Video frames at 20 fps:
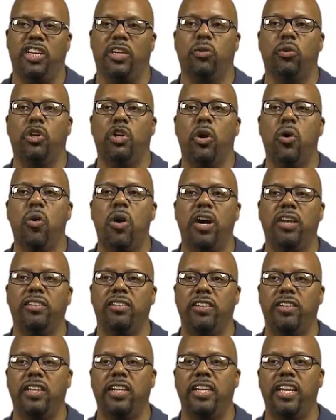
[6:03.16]
It will go on
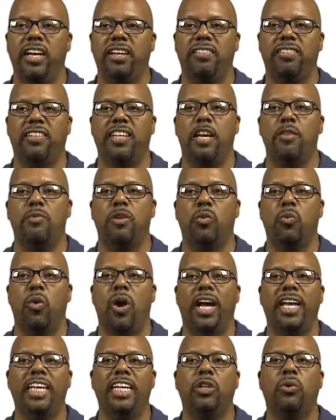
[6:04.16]
to the next statement,
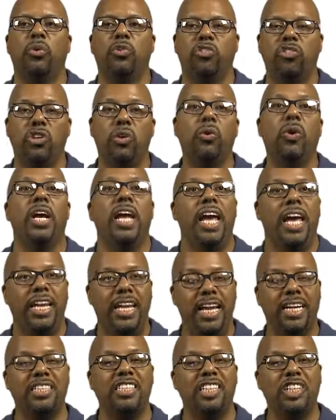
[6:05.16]
y equal 2,
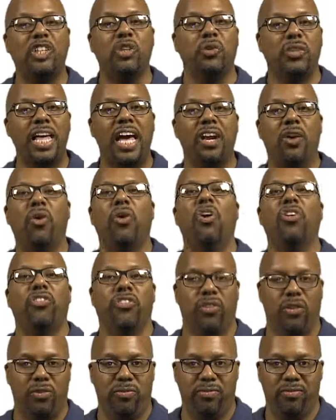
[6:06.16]
and execute that
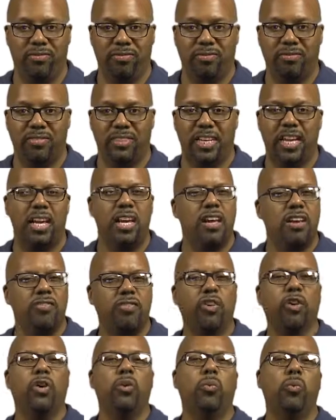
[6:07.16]
also. Okay?
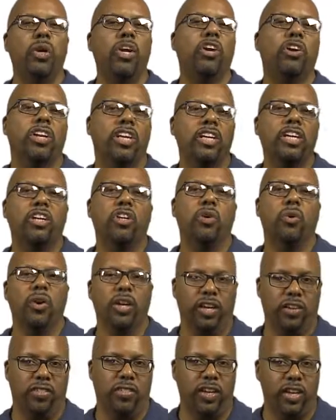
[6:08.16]
Very weird and
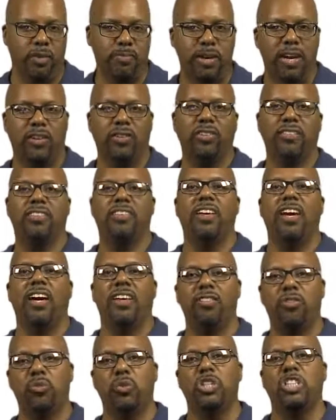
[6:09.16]
annoying thing about
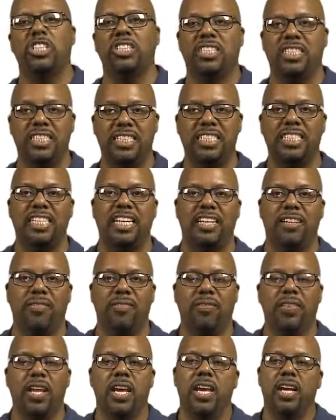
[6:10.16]
switches in C.
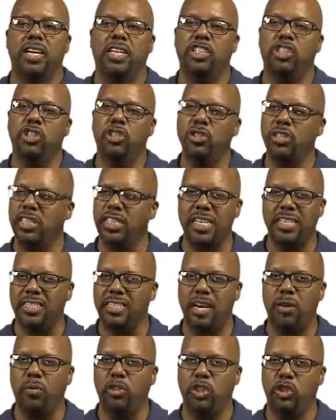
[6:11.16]
Because usually that's
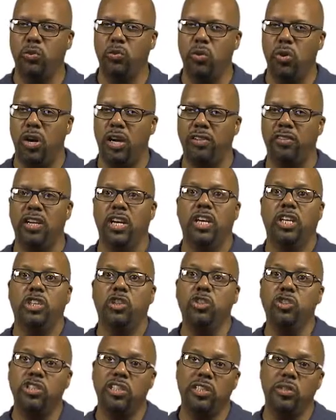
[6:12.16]
not what you want.
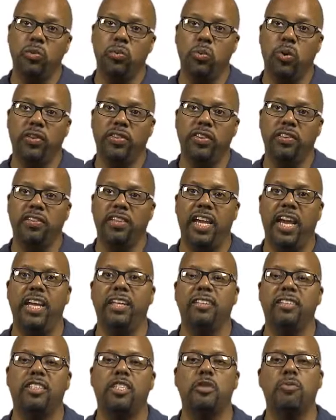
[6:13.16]
Usually you want these
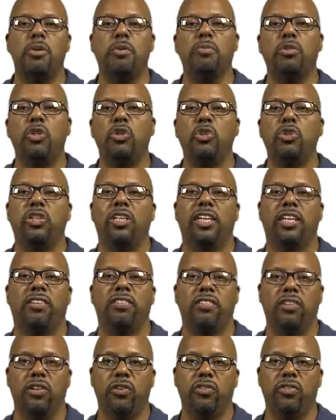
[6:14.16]
cases to be mutually
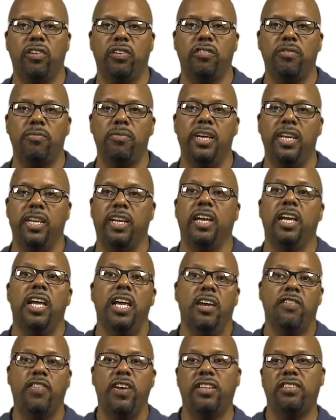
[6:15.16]
exclusive. Meaning,
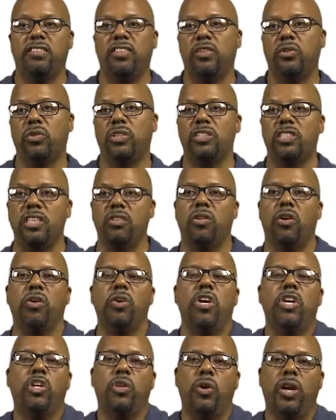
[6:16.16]
if x is equal to
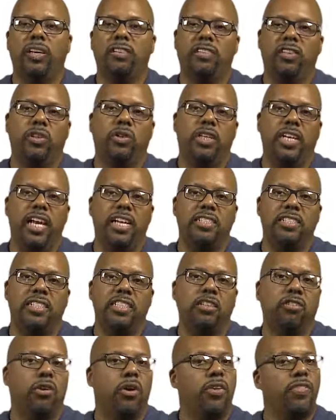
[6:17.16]
0, you execute case
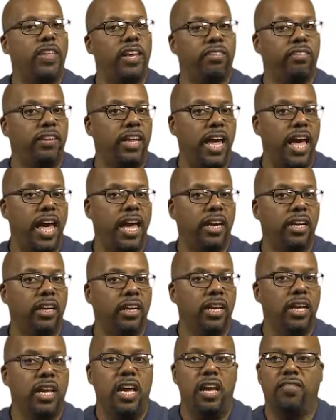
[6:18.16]
0, and that's that.
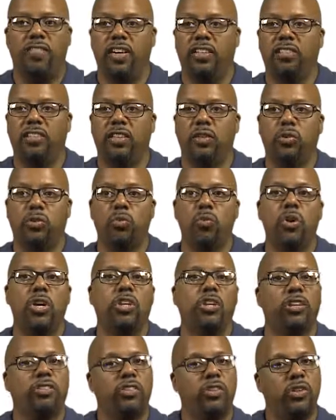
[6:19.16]
If x is equal to
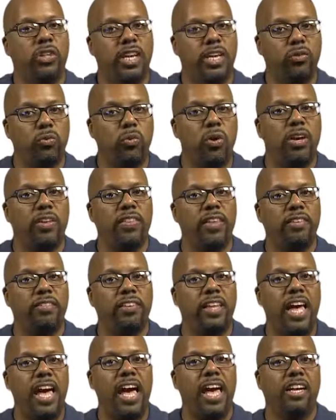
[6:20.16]
1, you execute case 1, and that's
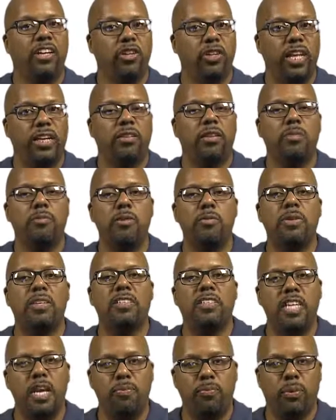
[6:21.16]
that. You'd like them to be
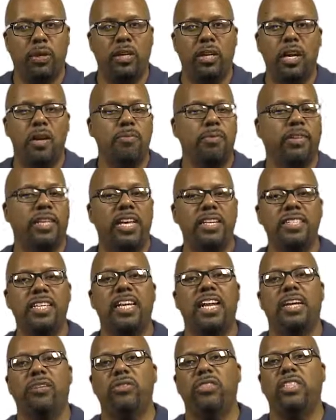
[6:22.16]
separate. But that's
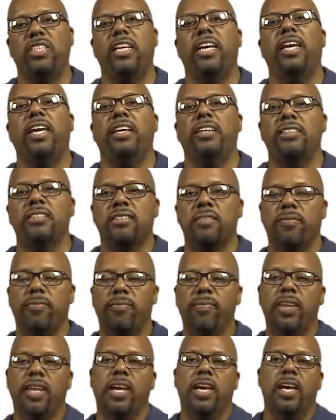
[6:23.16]
not how C is.
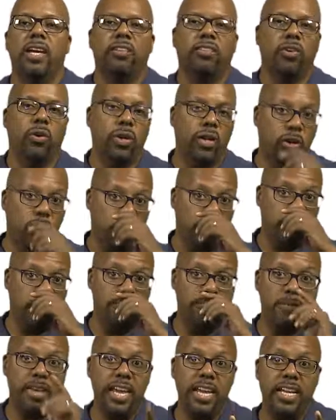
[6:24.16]
So in order to
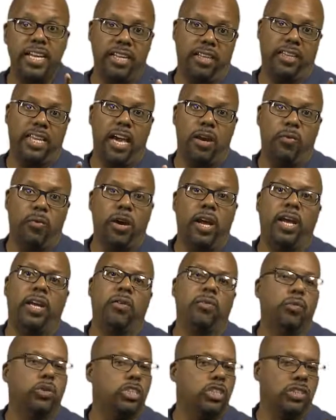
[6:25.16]
make it that
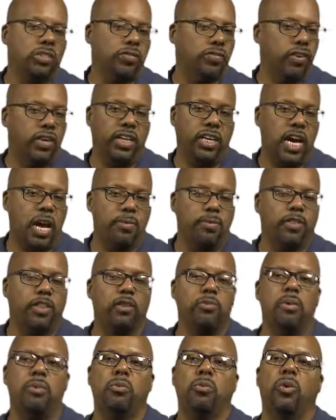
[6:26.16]
way, which is a very common
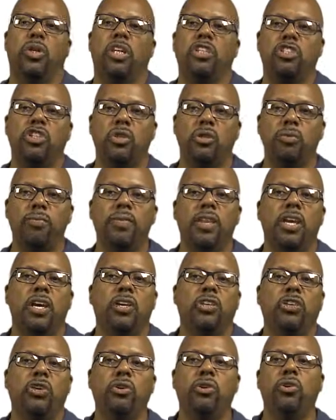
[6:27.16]
thing people want to do,
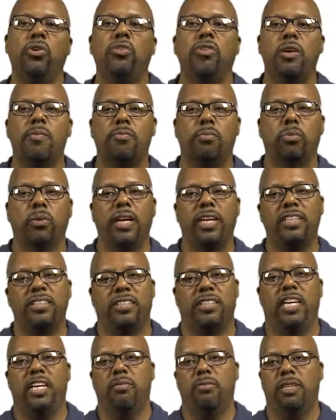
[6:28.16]
you use a break
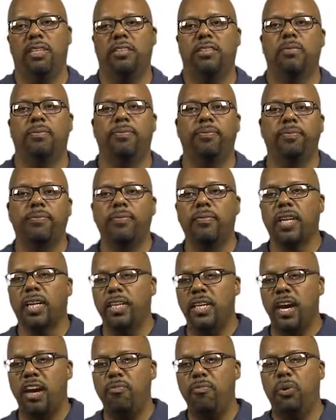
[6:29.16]
statement.
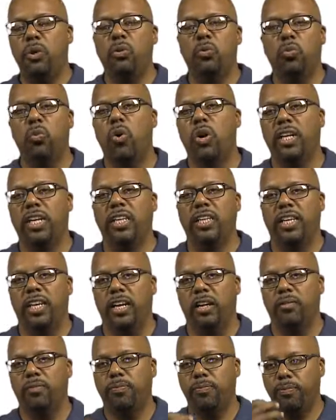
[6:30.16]
Now I've put 1 in
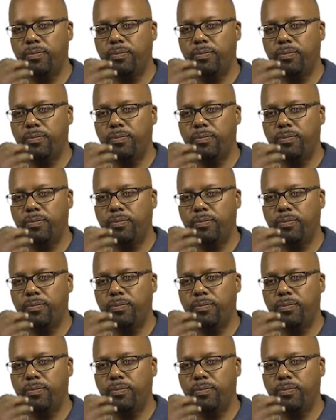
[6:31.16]
there.